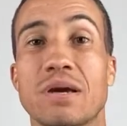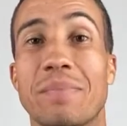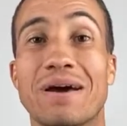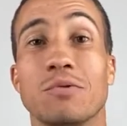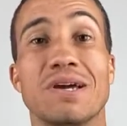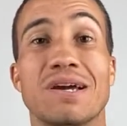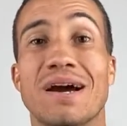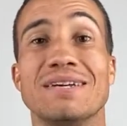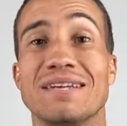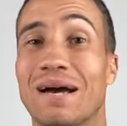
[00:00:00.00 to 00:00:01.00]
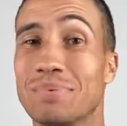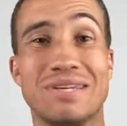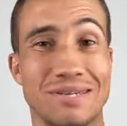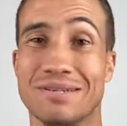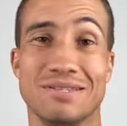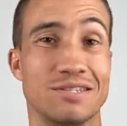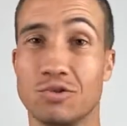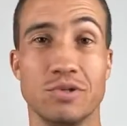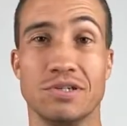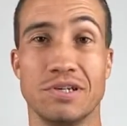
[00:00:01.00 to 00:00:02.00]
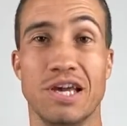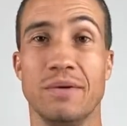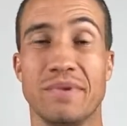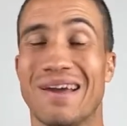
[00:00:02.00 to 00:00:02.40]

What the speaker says: And by the way, guys, I'm killing the Twitter game.